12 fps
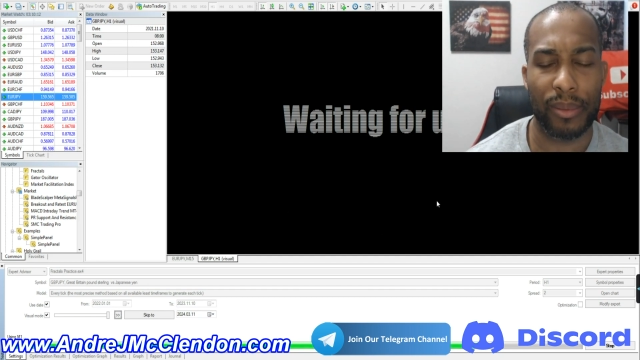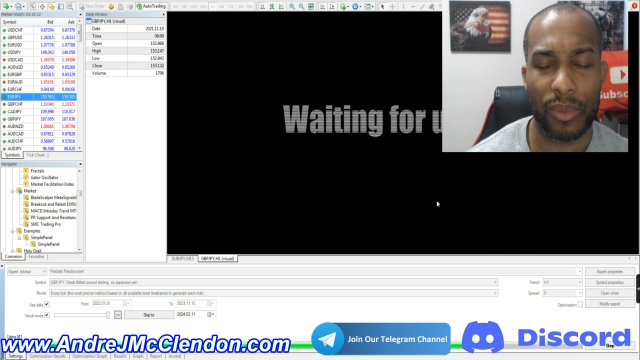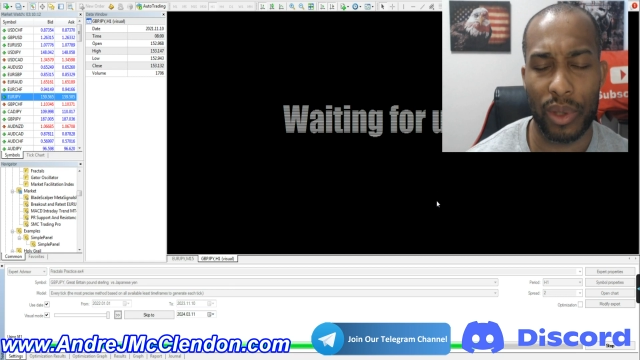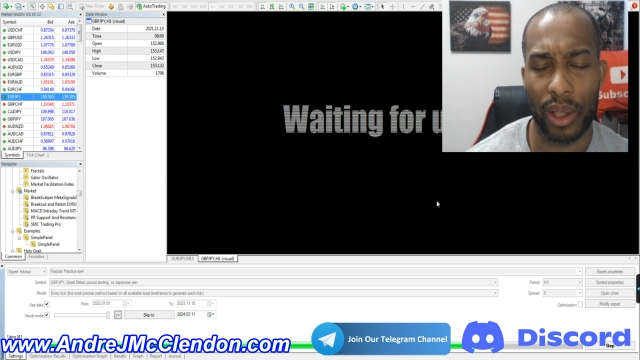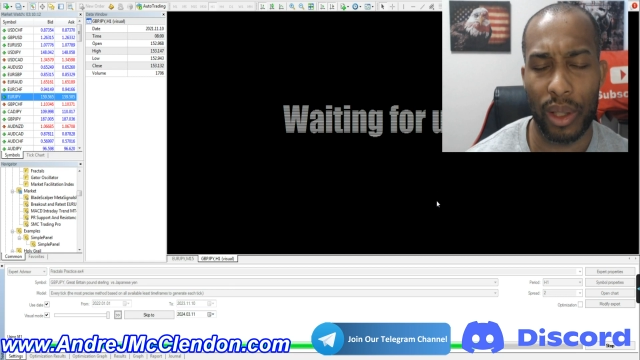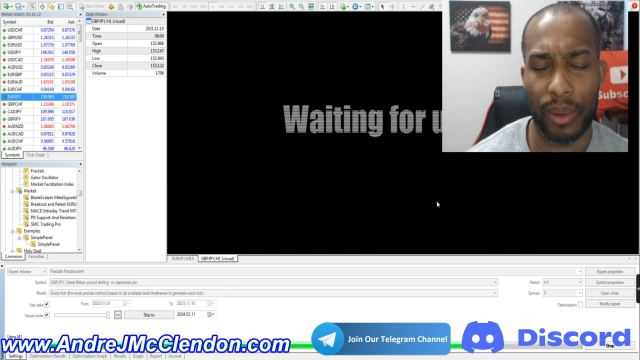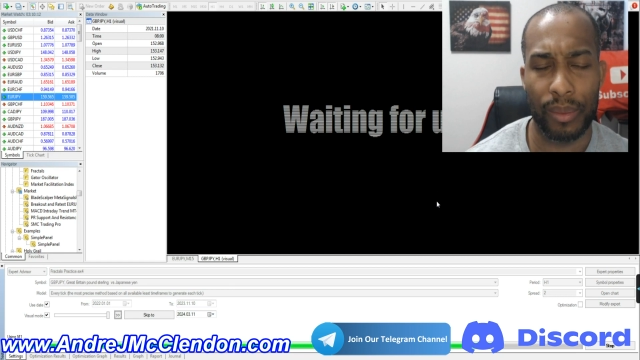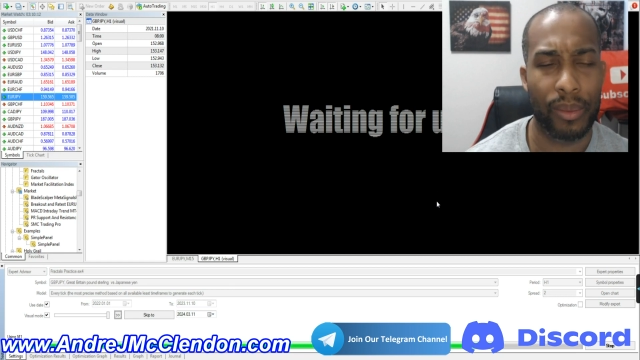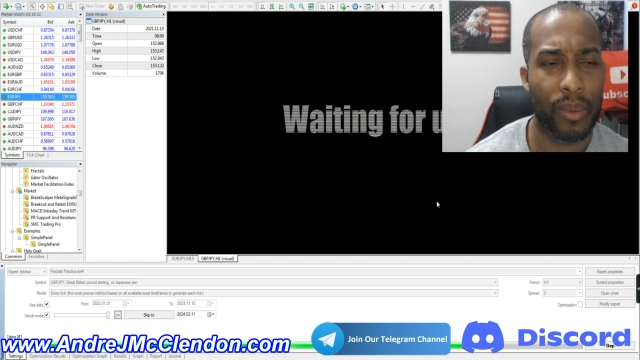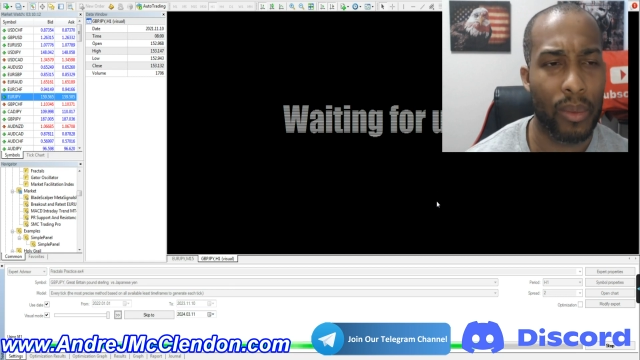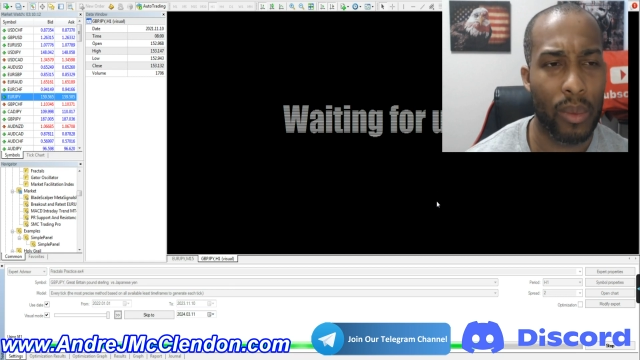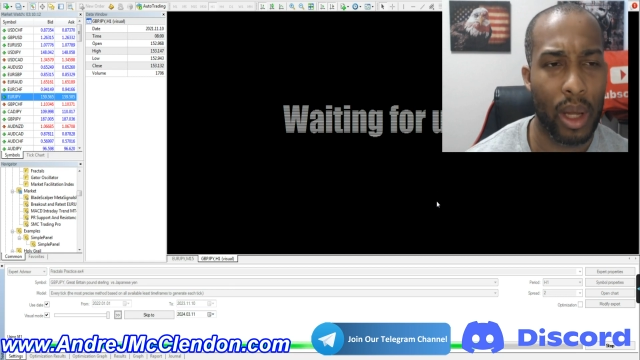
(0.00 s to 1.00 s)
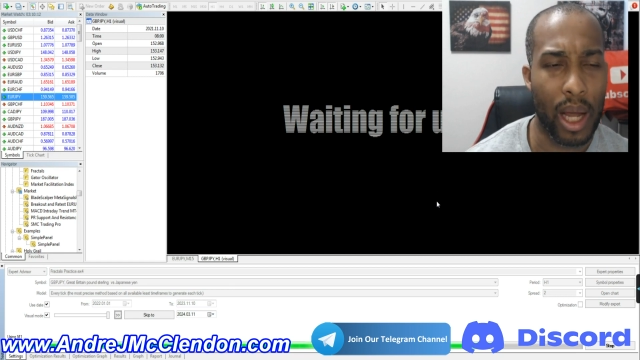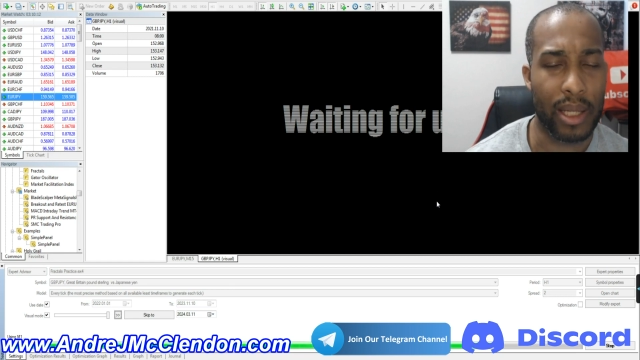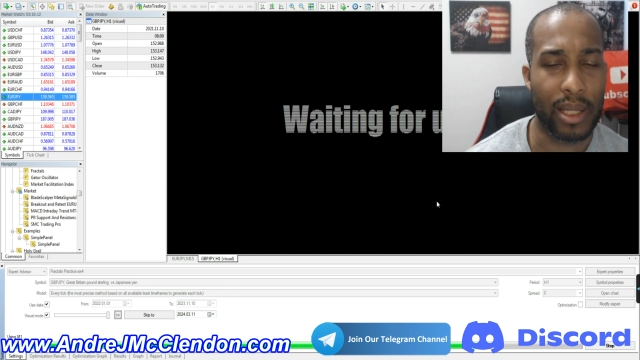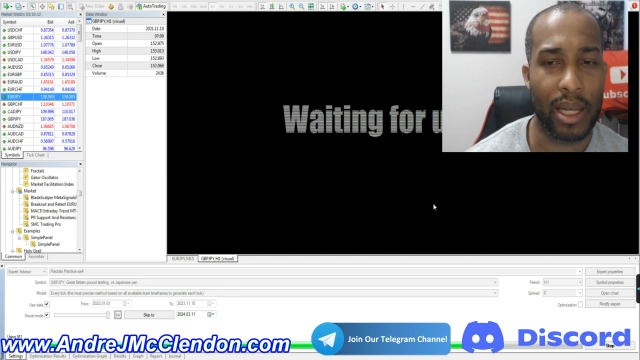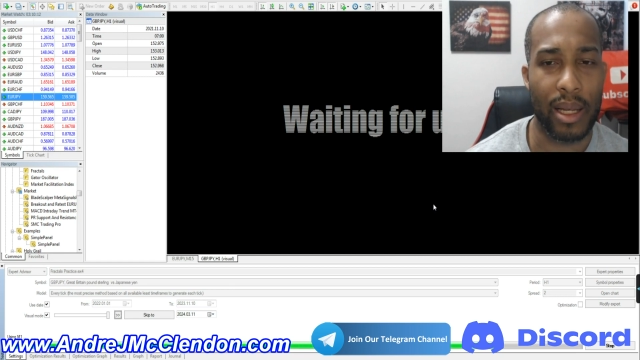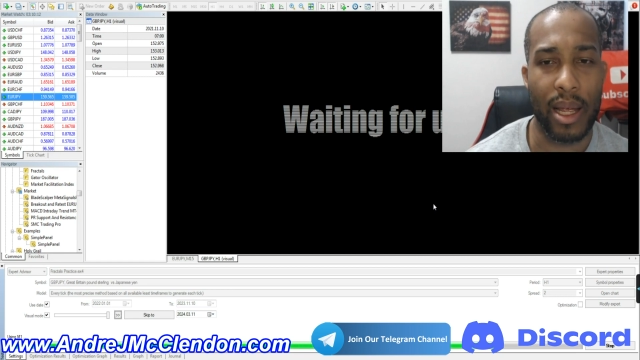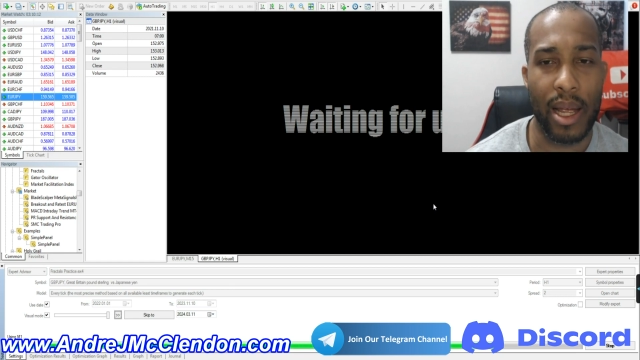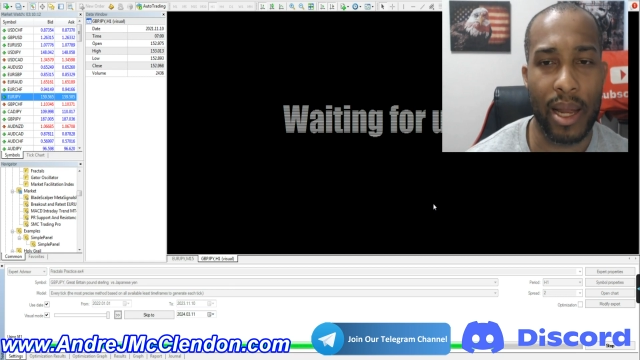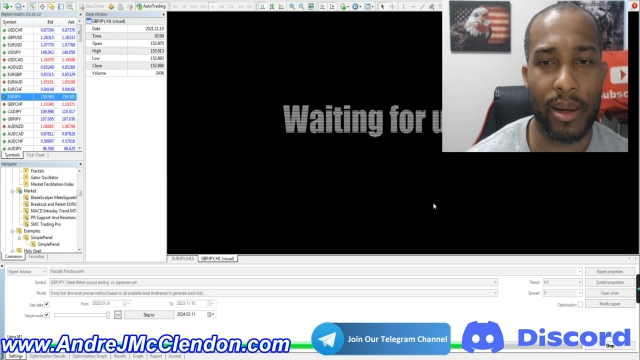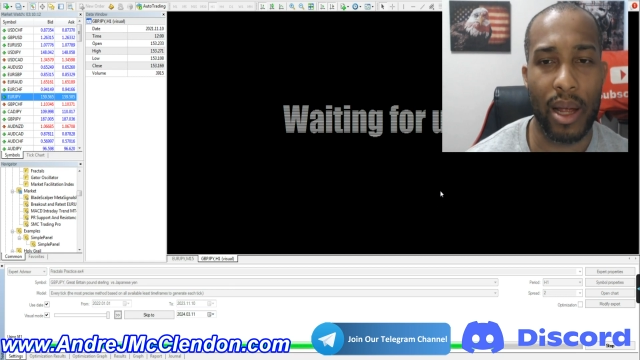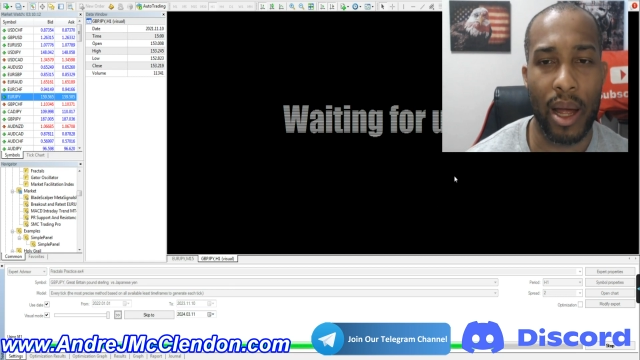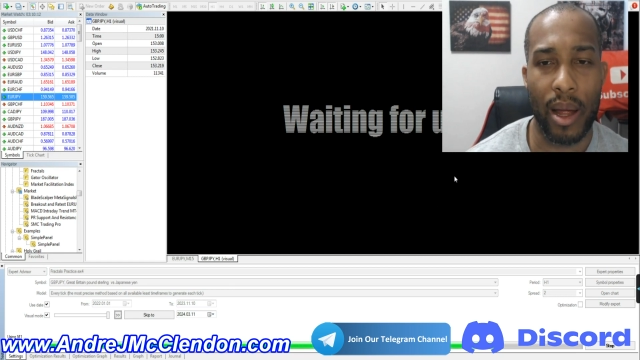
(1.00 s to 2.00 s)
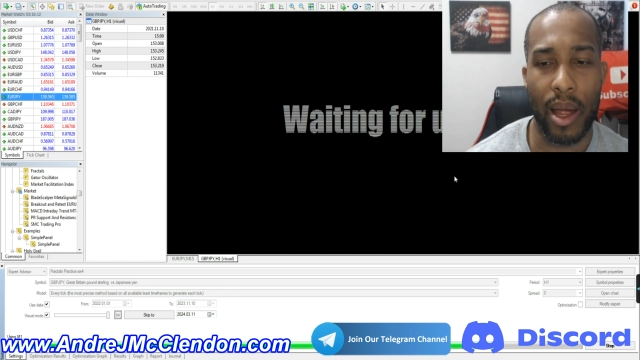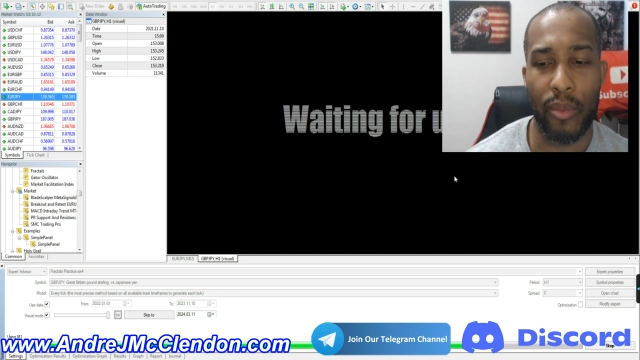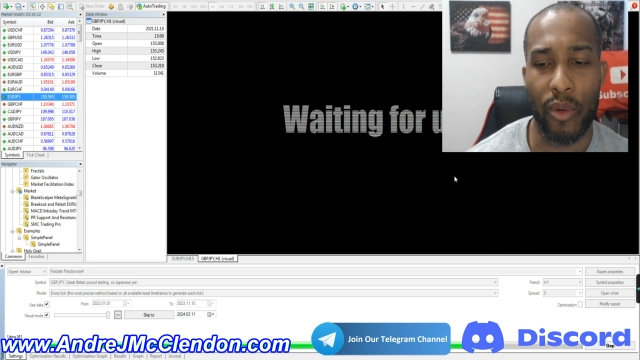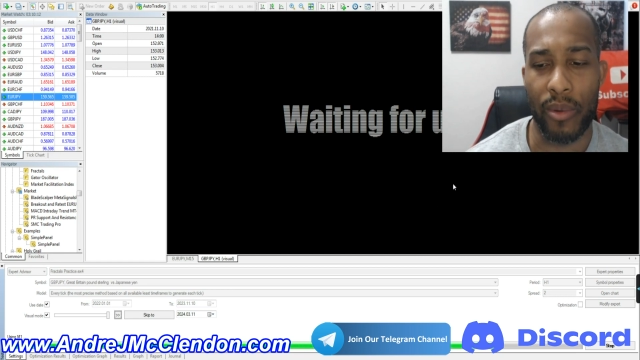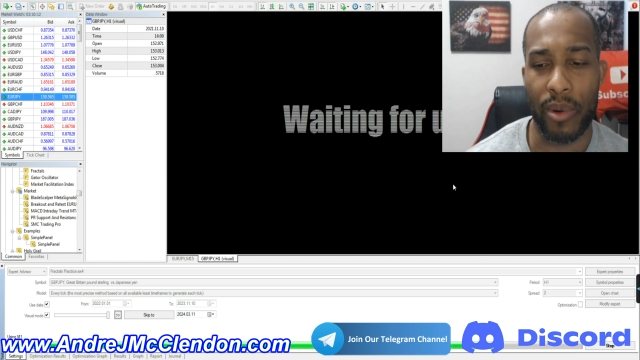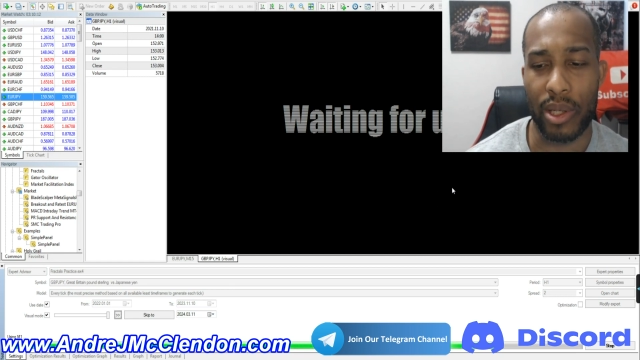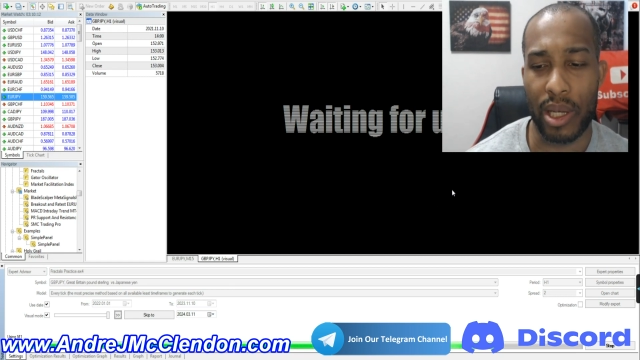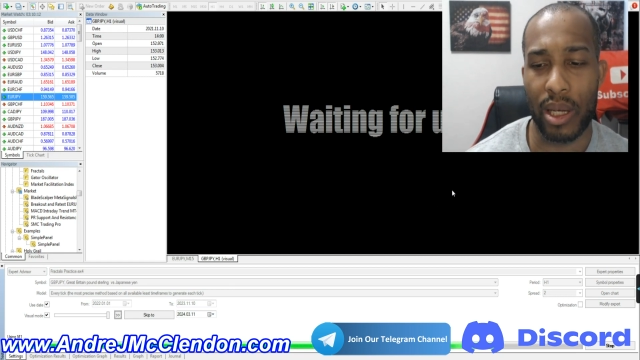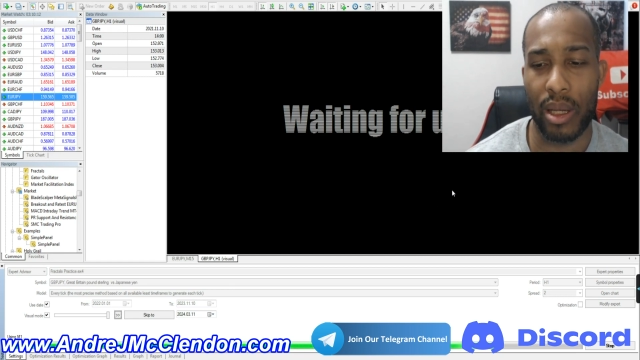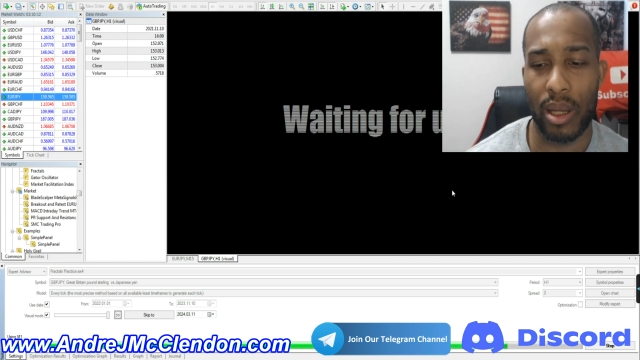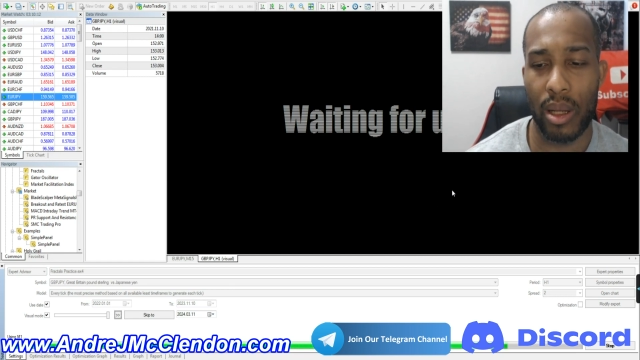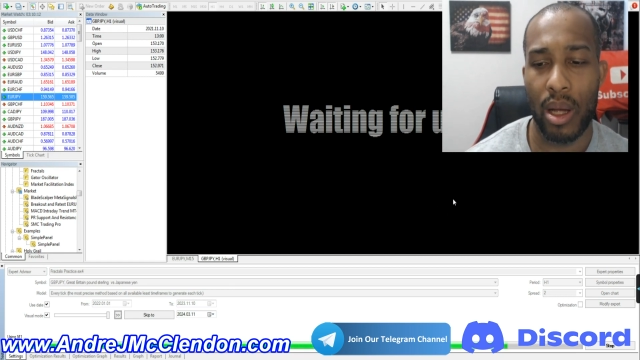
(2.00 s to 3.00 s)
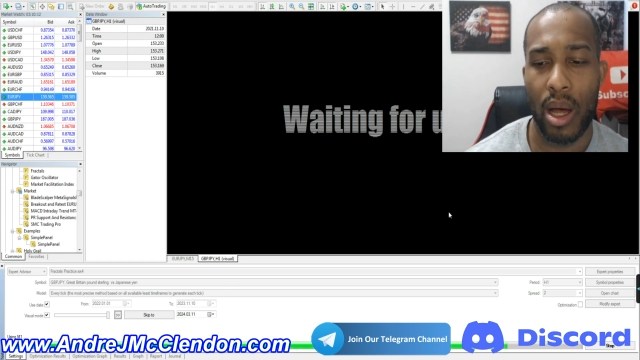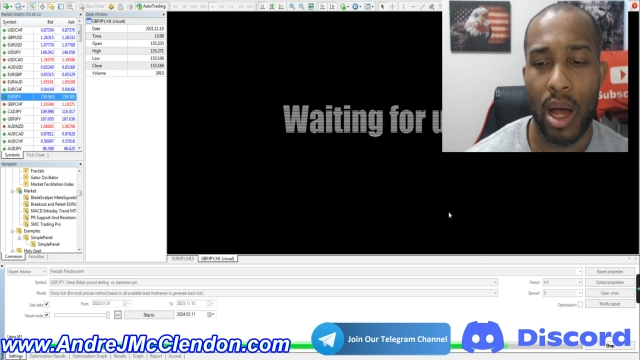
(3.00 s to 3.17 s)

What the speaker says: so you guys can improve your skill